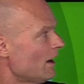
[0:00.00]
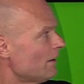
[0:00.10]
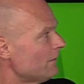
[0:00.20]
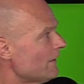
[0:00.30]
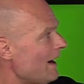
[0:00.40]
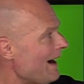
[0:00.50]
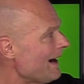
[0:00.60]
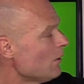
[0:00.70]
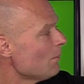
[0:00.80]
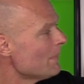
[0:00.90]
of
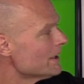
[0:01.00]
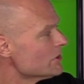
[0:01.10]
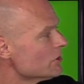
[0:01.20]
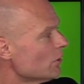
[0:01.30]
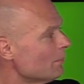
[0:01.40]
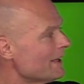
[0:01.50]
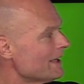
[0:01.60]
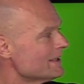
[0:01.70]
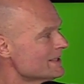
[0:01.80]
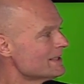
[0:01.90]
how much
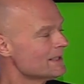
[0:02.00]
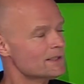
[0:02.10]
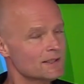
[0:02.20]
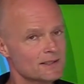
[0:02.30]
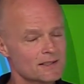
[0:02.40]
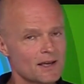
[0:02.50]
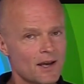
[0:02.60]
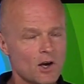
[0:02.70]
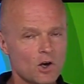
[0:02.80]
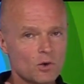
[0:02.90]
omega-6s
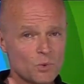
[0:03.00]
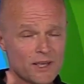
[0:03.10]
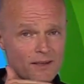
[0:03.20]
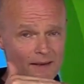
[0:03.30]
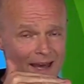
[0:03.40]
are we